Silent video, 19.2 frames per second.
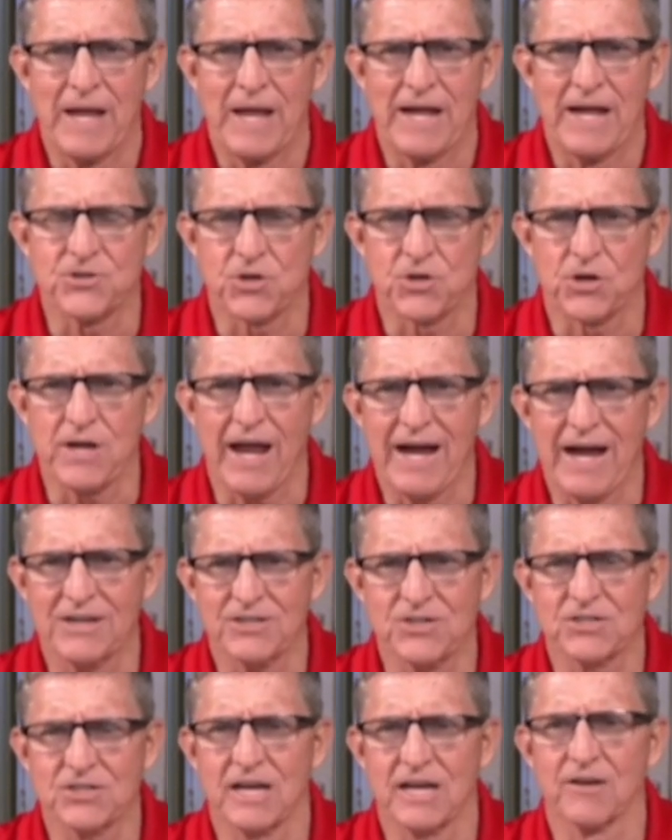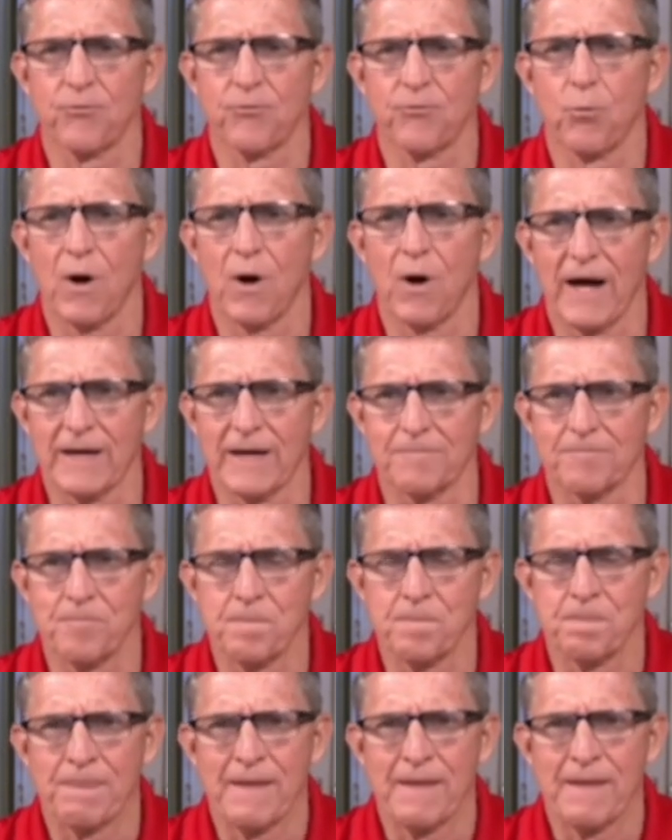And so you ask yourself why.
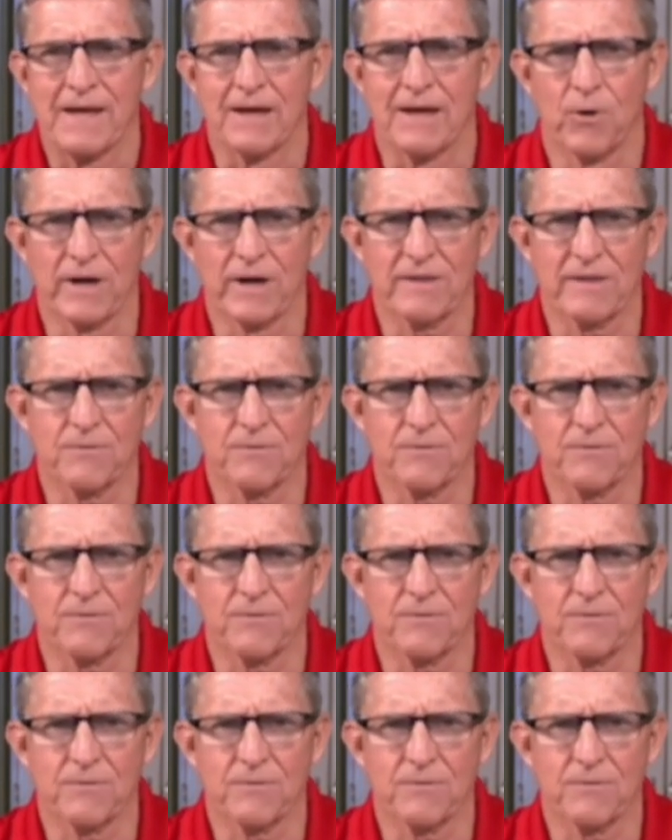And one